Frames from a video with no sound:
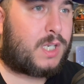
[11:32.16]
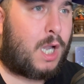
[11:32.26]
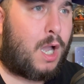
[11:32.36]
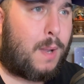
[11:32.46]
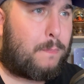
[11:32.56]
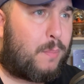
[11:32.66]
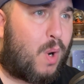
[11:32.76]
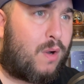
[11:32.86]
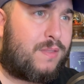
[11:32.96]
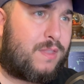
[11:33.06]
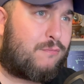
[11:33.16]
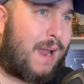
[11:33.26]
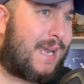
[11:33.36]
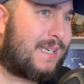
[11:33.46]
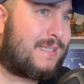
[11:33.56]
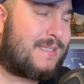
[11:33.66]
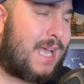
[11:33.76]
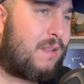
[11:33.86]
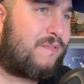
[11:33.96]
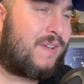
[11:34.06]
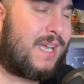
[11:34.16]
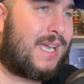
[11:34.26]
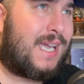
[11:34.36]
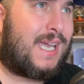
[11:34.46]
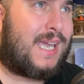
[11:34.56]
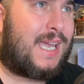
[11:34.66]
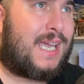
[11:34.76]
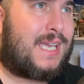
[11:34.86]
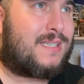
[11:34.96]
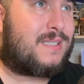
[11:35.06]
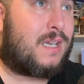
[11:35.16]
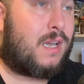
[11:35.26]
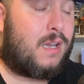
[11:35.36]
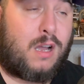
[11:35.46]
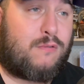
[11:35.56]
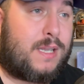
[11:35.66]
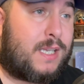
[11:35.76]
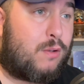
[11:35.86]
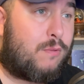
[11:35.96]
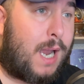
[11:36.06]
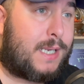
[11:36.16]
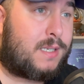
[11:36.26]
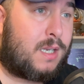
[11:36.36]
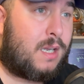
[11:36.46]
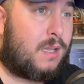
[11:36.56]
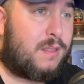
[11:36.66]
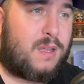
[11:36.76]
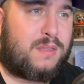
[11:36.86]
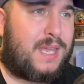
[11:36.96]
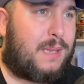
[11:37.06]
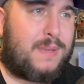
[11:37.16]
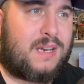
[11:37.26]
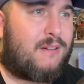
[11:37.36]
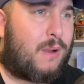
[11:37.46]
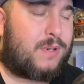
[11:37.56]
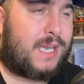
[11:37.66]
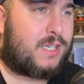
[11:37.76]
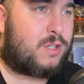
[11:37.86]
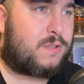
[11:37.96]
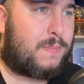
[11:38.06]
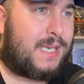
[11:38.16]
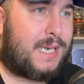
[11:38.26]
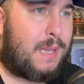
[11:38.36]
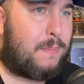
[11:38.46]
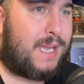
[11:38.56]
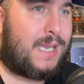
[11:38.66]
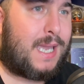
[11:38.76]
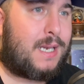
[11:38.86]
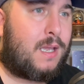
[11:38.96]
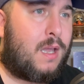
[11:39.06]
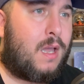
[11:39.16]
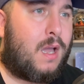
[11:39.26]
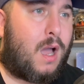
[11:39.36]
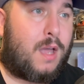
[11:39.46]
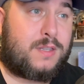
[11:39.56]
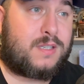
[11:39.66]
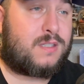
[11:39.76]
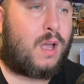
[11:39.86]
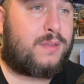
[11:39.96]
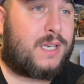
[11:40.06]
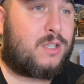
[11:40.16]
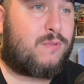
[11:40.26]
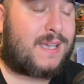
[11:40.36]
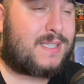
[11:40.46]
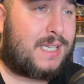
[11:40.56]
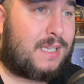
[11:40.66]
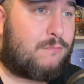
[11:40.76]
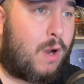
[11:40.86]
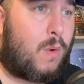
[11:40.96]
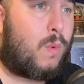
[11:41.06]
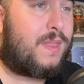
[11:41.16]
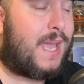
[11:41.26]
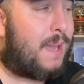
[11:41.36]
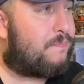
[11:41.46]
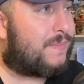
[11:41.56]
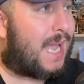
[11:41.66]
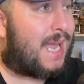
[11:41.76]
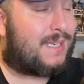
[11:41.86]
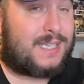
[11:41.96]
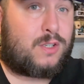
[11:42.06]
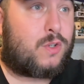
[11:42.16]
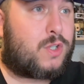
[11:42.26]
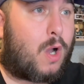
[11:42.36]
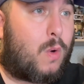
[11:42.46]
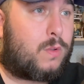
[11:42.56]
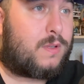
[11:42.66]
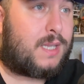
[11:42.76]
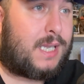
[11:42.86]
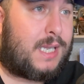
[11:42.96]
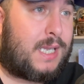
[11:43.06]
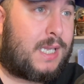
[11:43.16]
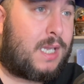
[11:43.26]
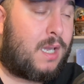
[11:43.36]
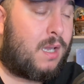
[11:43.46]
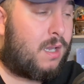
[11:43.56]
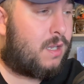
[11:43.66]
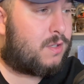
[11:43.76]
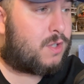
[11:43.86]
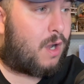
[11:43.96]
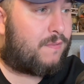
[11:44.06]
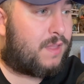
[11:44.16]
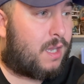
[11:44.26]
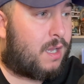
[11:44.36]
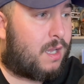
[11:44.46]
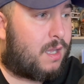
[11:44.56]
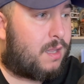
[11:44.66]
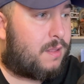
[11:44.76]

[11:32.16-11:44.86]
but the ride itself is a really good ride. The theming around it is just me nitpicking. There's nothing drastically wrong with it, and it does hold the sort of the